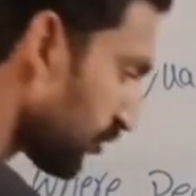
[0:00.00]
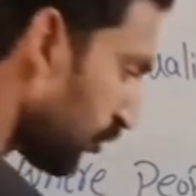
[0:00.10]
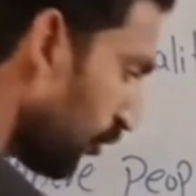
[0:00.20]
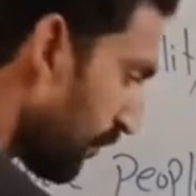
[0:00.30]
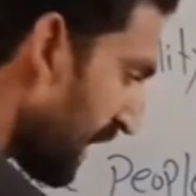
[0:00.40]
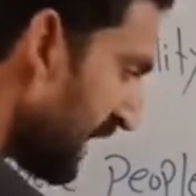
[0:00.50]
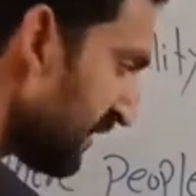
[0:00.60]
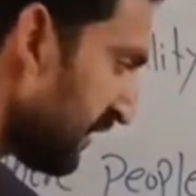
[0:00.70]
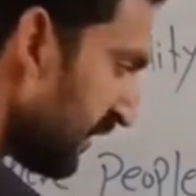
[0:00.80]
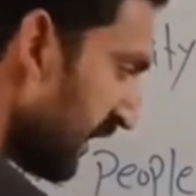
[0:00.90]
two
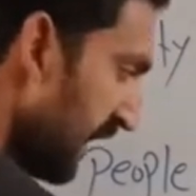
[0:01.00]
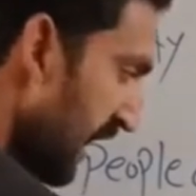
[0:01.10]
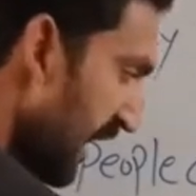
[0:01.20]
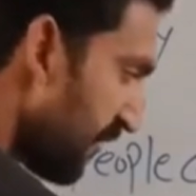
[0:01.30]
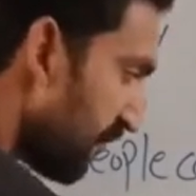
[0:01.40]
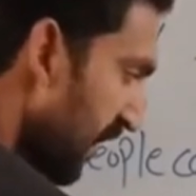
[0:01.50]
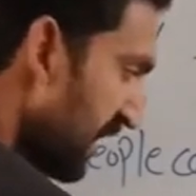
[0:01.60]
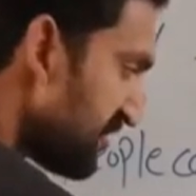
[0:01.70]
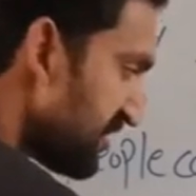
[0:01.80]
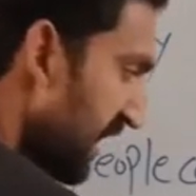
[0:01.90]
pen and
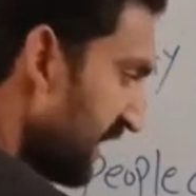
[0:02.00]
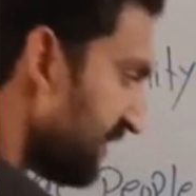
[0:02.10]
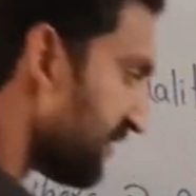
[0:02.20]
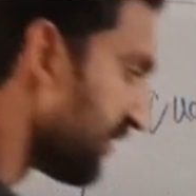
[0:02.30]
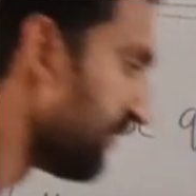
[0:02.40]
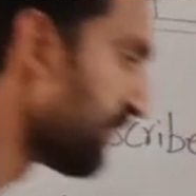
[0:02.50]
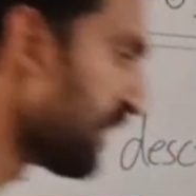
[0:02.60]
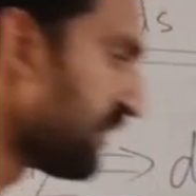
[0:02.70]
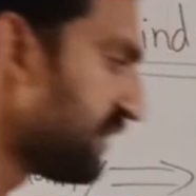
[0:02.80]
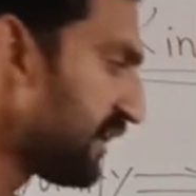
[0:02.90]
one giant.
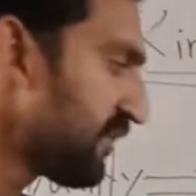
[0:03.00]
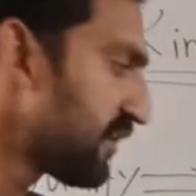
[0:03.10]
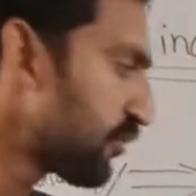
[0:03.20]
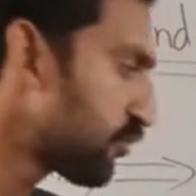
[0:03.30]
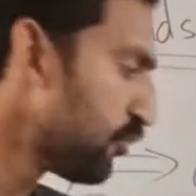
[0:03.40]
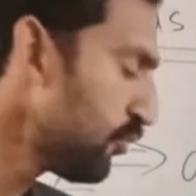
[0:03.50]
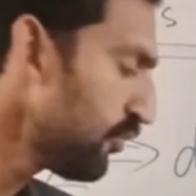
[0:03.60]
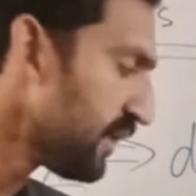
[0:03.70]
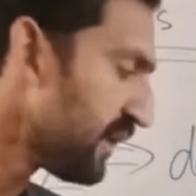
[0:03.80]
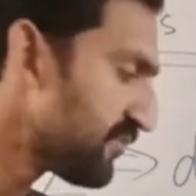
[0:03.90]
There is a
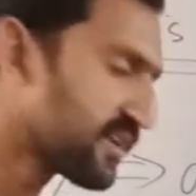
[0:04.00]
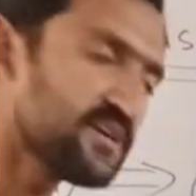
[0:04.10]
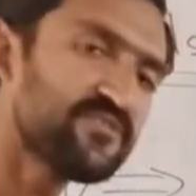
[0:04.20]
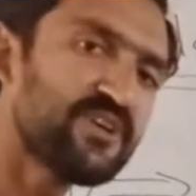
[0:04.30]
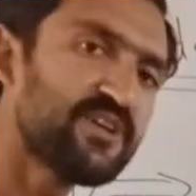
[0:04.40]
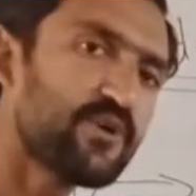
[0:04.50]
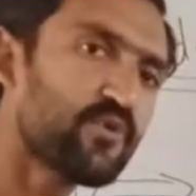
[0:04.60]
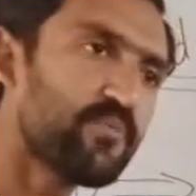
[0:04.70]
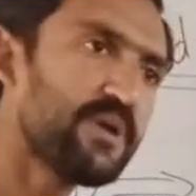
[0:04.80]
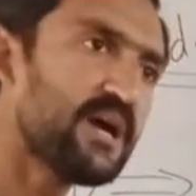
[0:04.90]
two is considered to
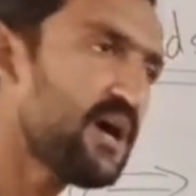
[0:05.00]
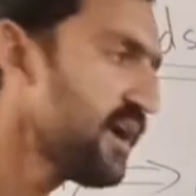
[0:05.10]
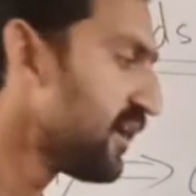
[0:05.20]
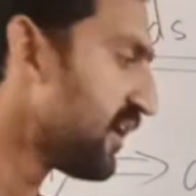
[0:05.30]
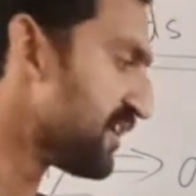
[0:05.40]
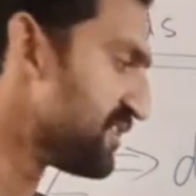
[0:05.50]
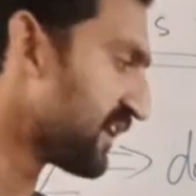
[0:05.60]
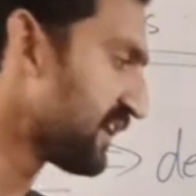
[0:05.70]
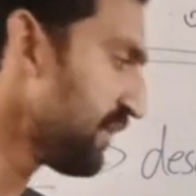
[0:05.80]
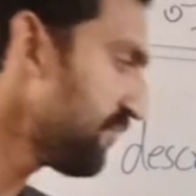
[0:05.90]
be a
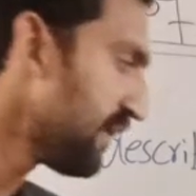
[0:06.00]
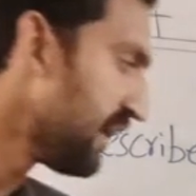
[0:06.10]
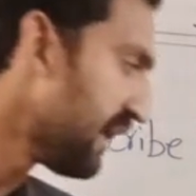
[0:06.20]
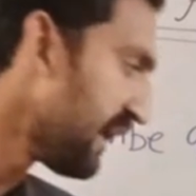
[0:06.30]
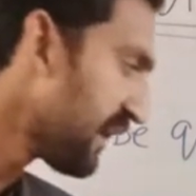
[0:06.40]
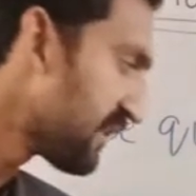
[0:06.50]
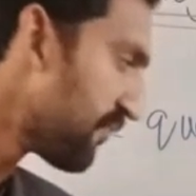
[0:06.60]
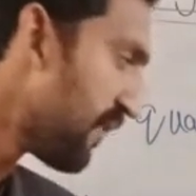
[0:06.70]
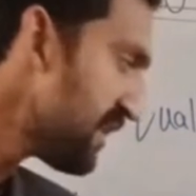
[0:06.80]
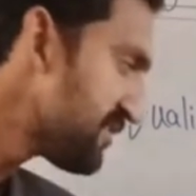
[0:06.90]
adjective. Here the
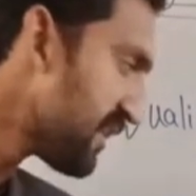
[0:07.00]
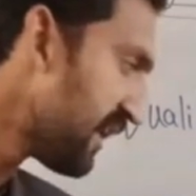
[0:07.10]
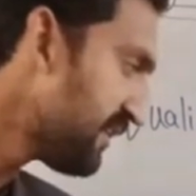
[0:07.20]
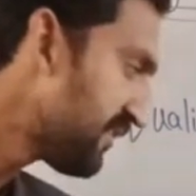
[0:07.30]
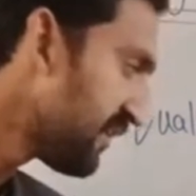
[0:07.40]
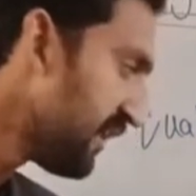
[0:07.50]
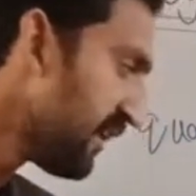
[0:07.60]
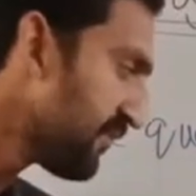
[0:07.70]
one giant is